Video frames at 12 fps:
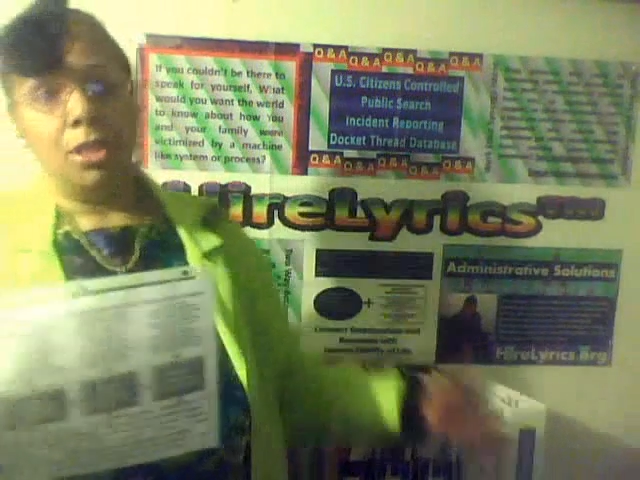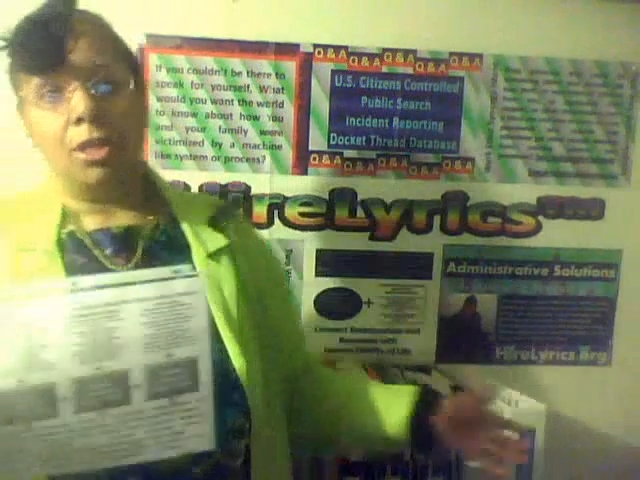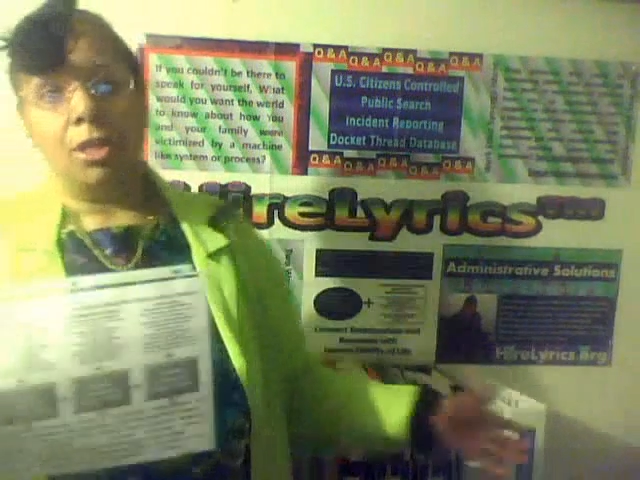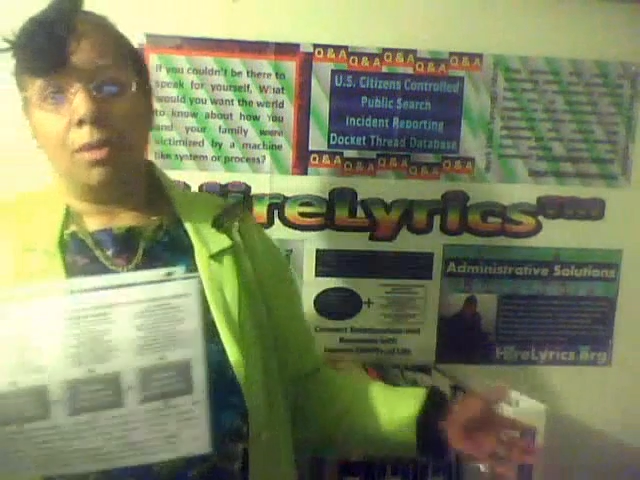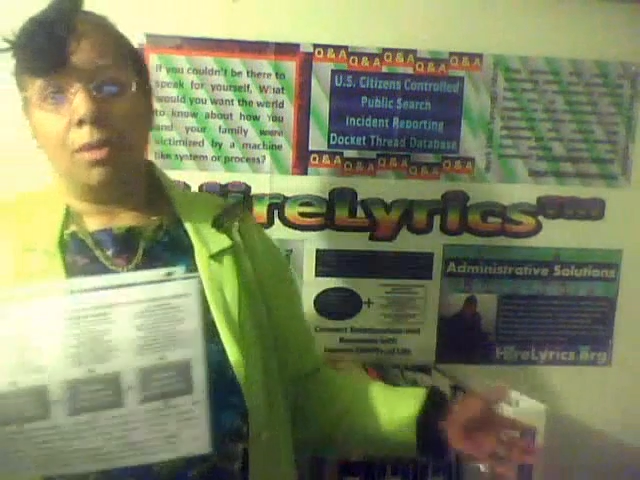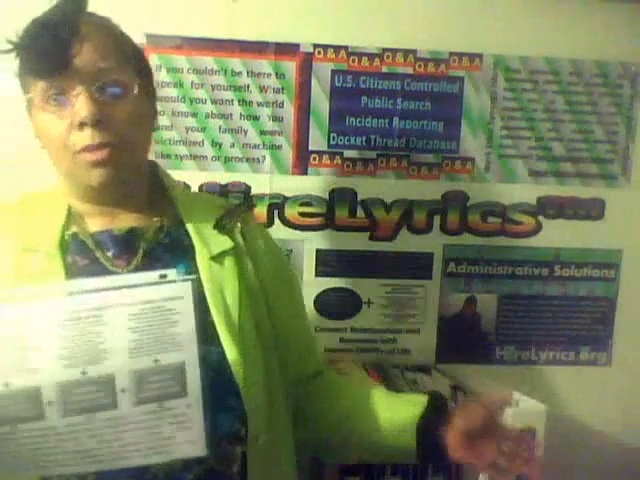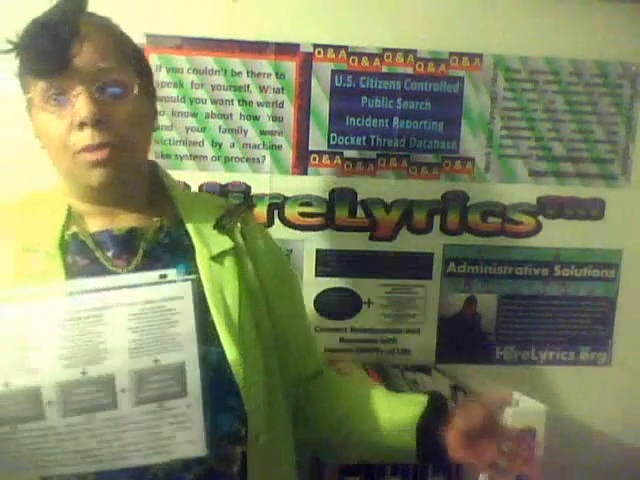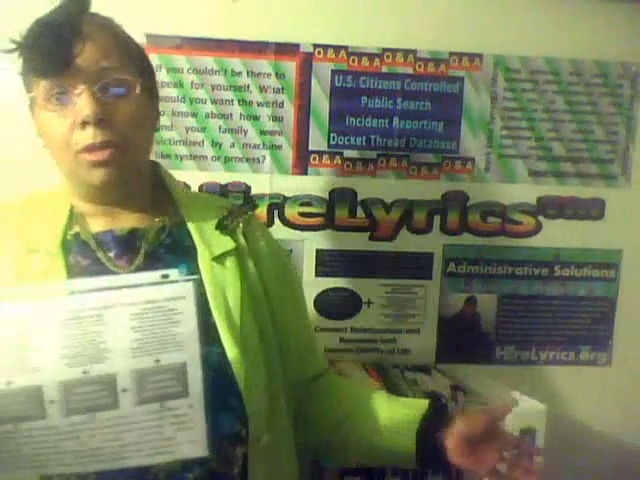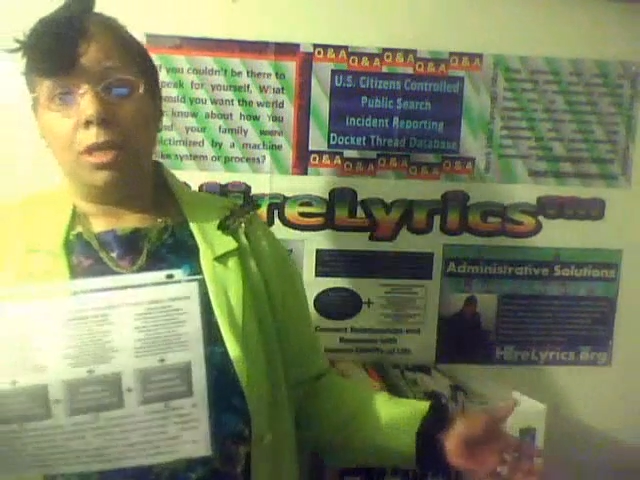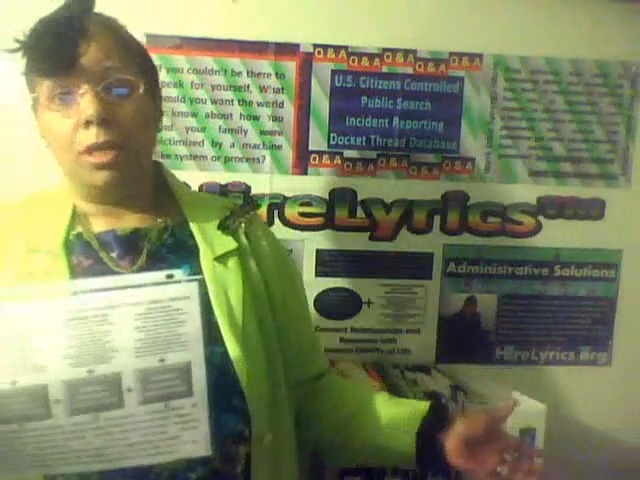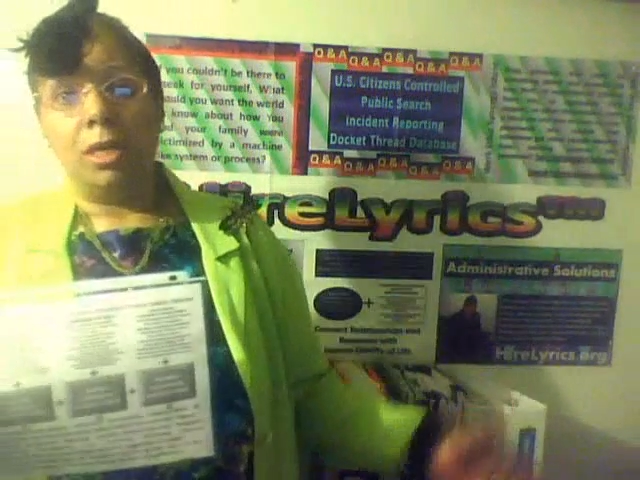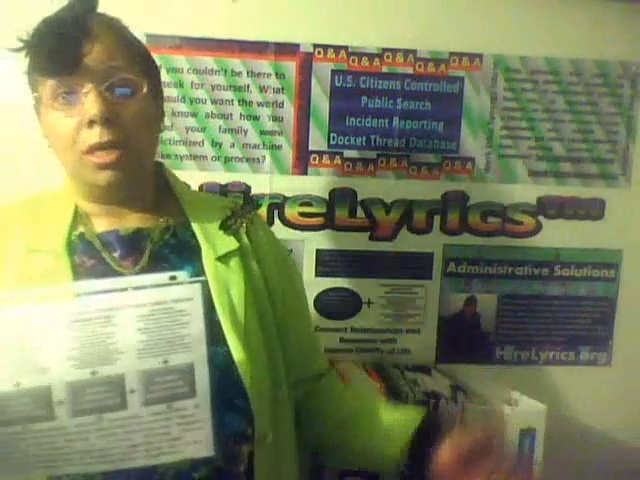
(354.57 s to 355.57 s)
in the
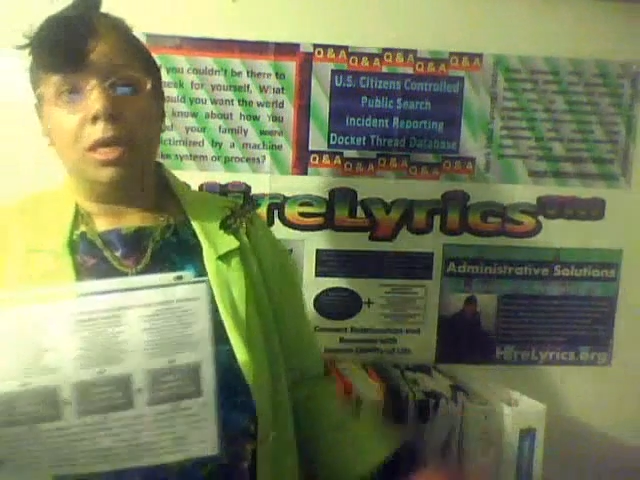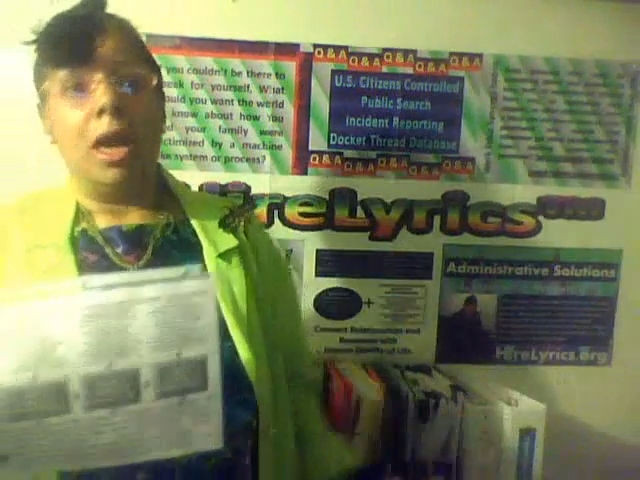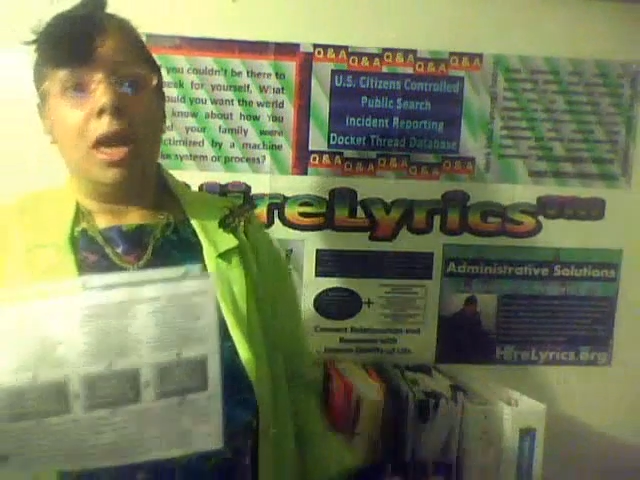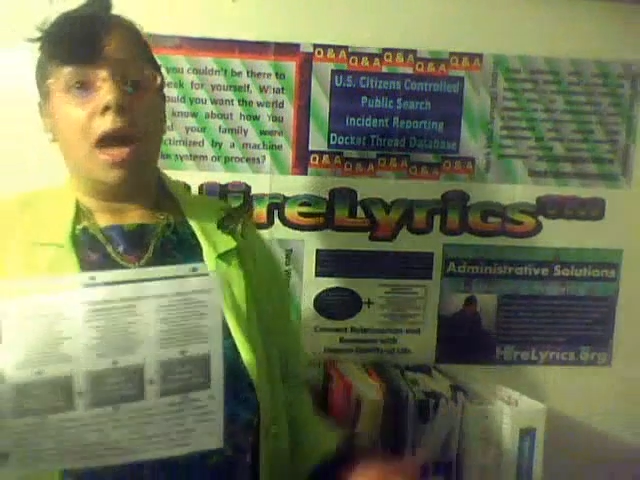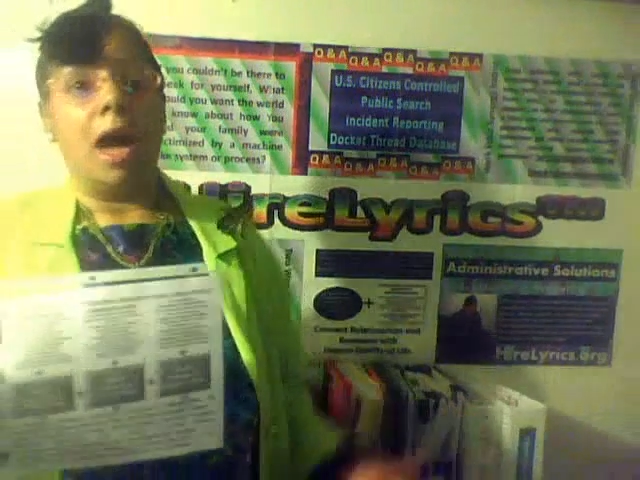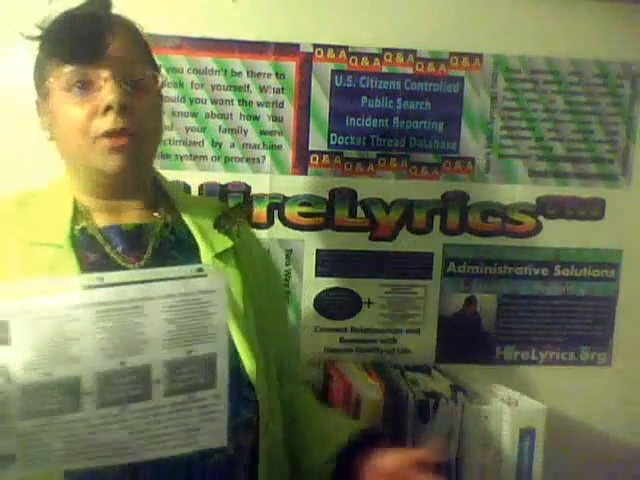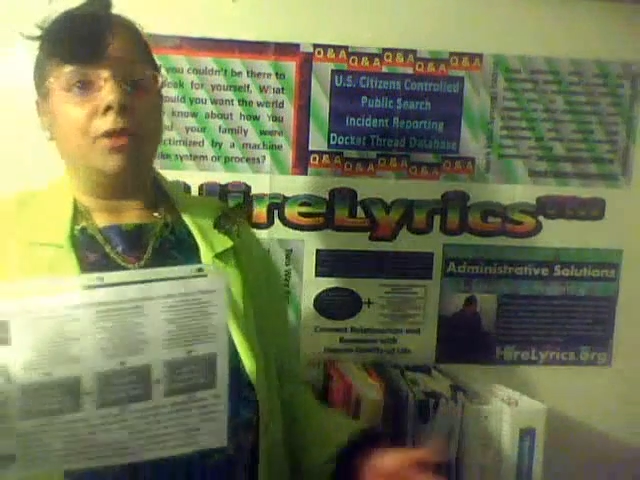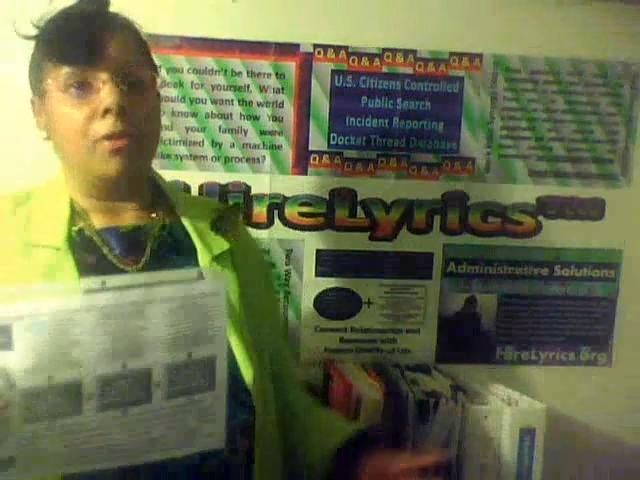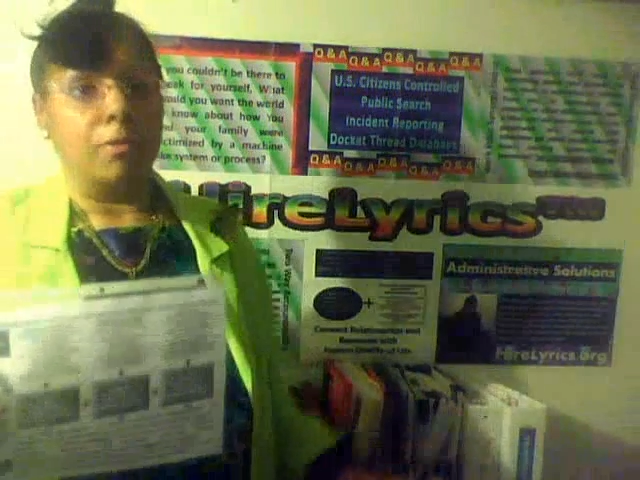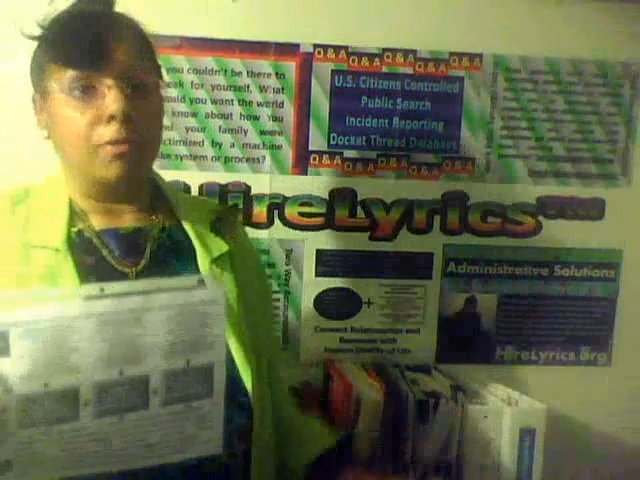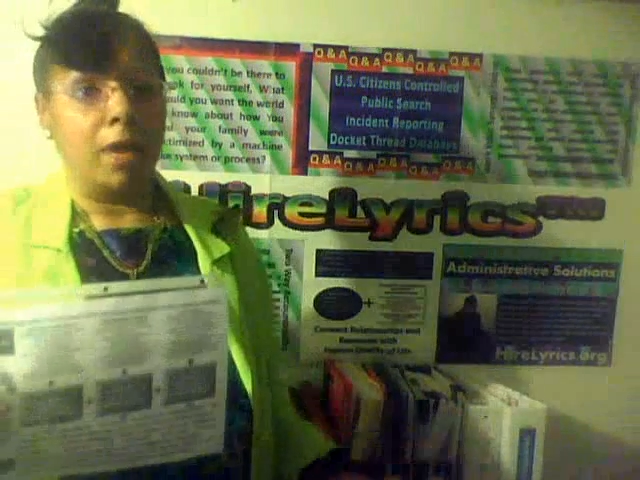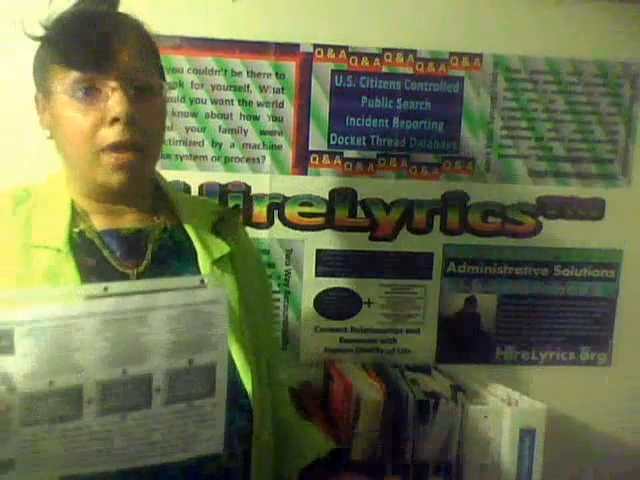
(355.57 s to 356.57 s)
community, how they
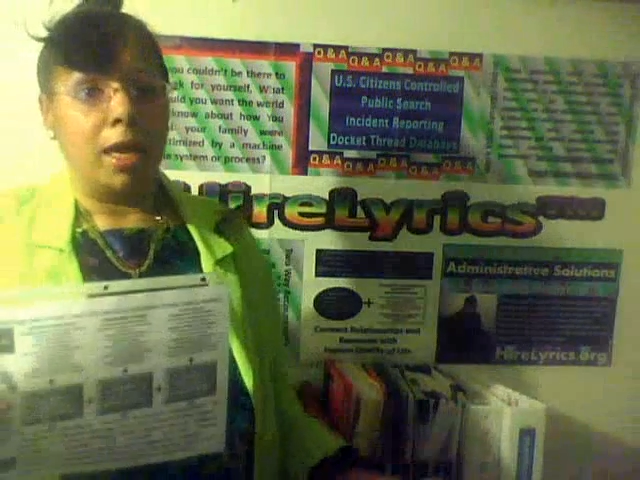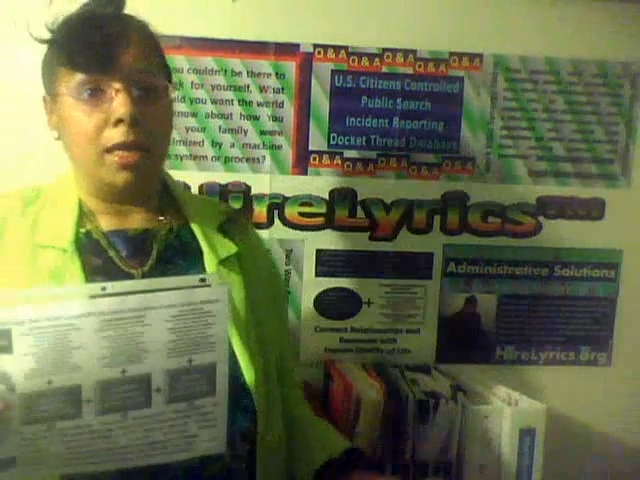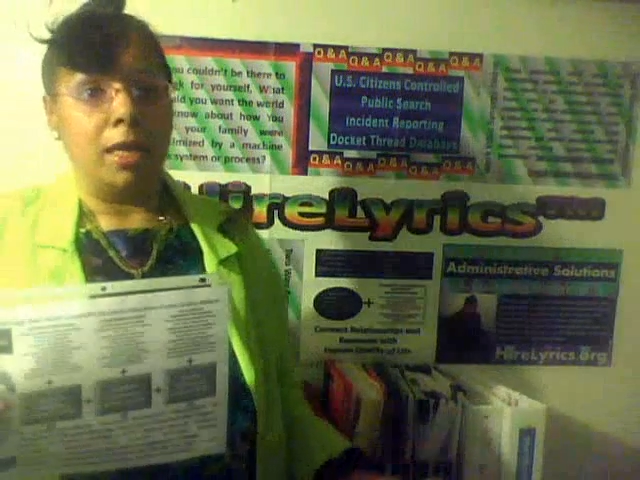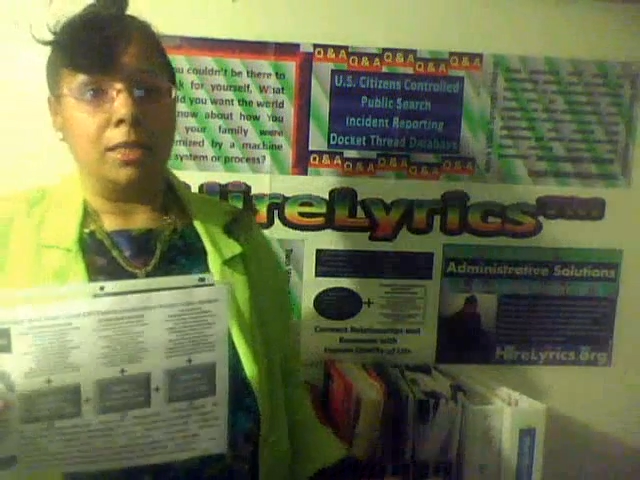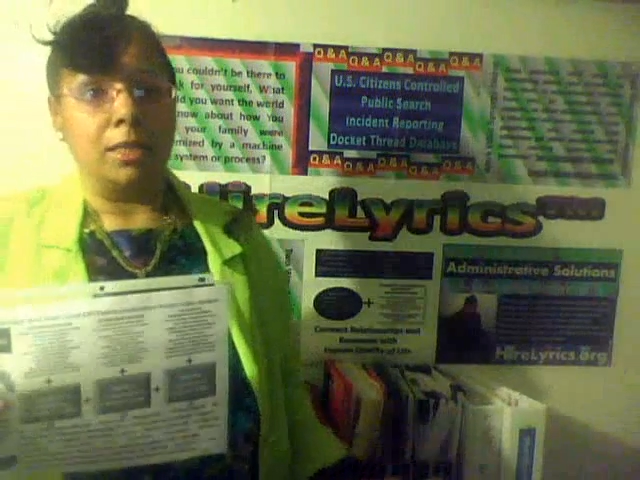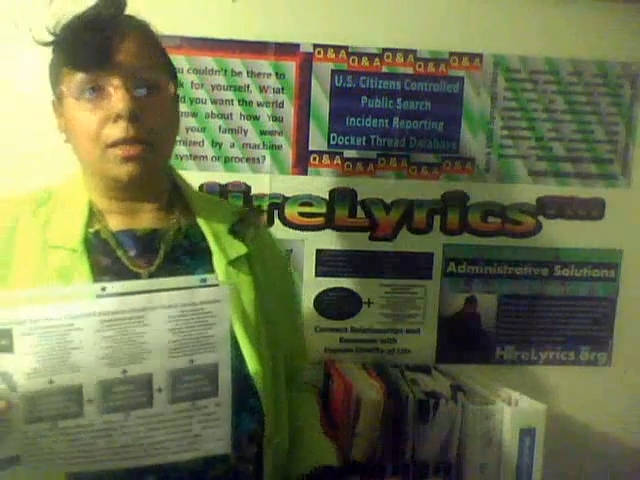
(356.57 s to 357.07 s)
were raised,